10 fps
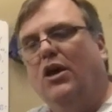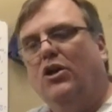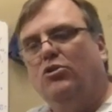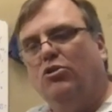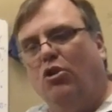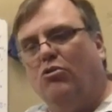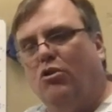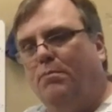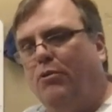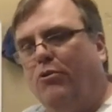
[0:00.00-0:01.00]
Local
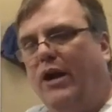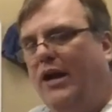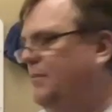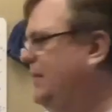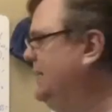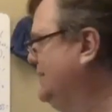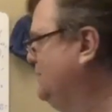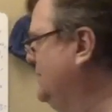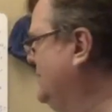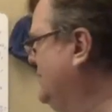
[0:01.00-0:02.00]
param is
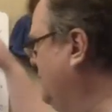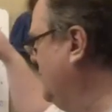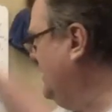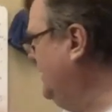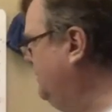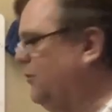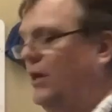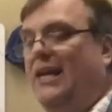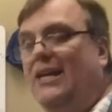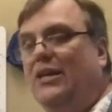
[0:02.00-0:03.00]
specifically for
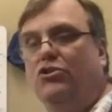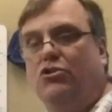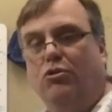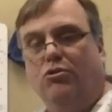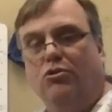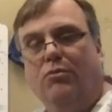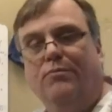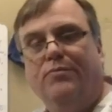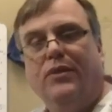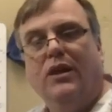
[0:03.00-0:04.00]
internal.
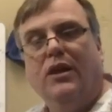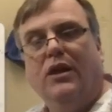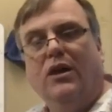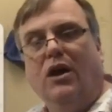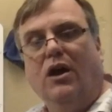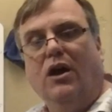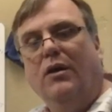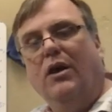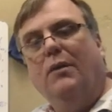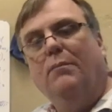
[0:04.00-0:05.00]
Um,
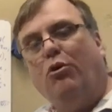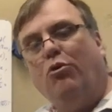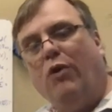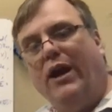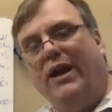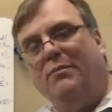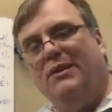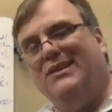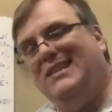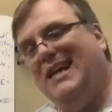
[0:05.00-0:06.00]
param
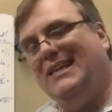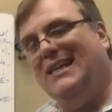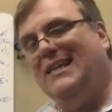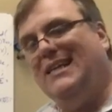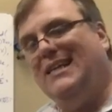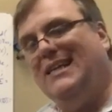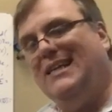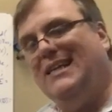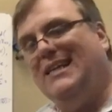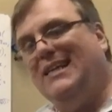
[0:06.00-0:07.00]
technically exists
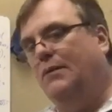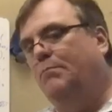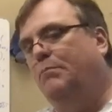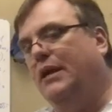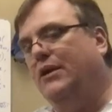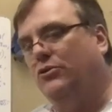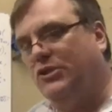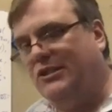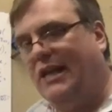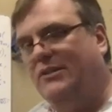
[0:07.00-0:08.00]
in a bigger
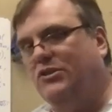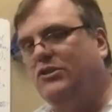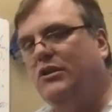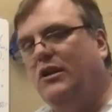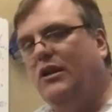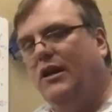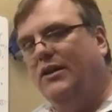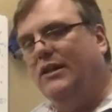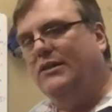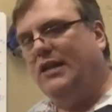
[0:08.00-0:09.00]
sense that's
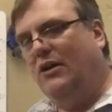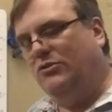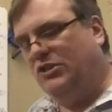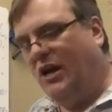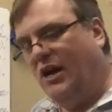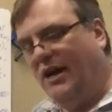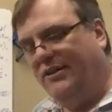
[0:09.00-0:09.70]
outside.